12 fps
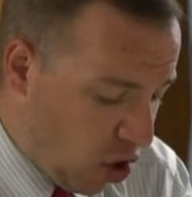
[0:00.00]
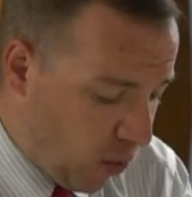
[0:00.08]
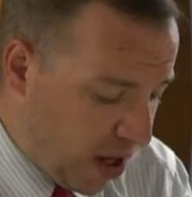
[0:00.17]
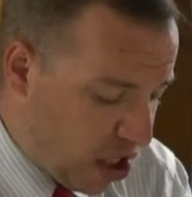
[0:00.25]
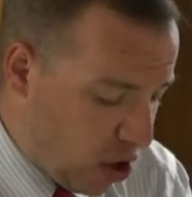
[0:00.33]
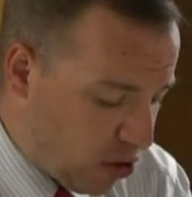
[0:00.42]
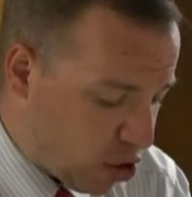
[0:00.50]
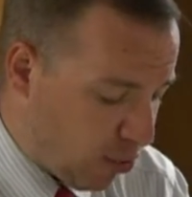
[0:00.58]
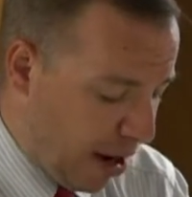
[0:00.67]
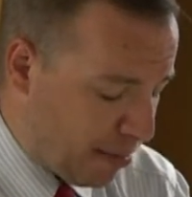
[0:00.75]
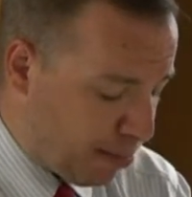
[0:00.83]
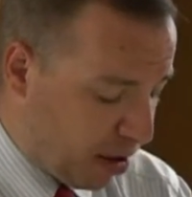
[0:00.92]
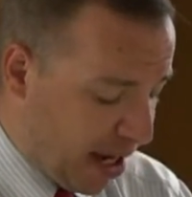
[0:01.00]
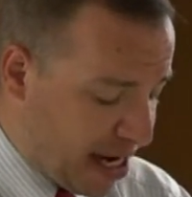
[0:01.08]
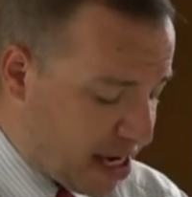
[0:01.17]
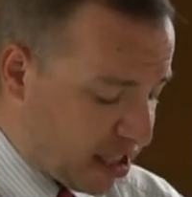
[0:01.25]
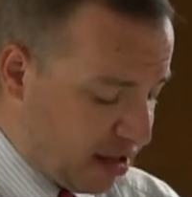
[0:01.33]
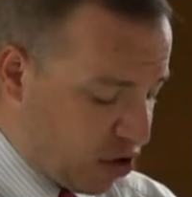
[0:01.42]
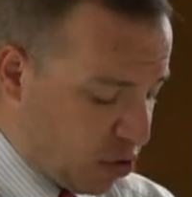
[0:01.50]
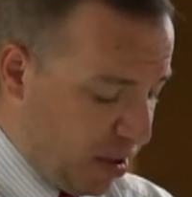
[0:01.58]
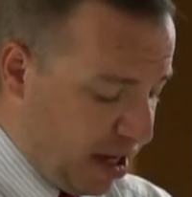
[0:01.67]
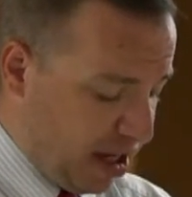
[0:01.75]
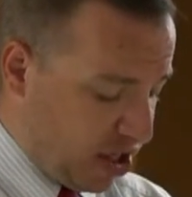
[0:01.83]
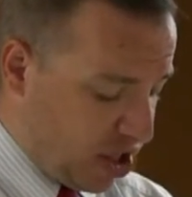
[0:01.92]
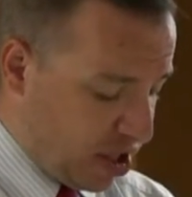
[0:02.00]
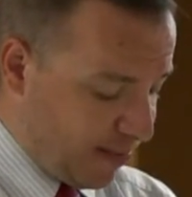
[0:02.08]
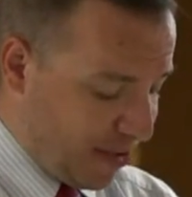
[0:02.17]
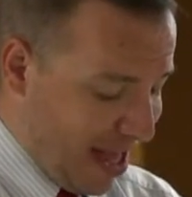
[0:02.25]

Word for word: we use great plainness of speech,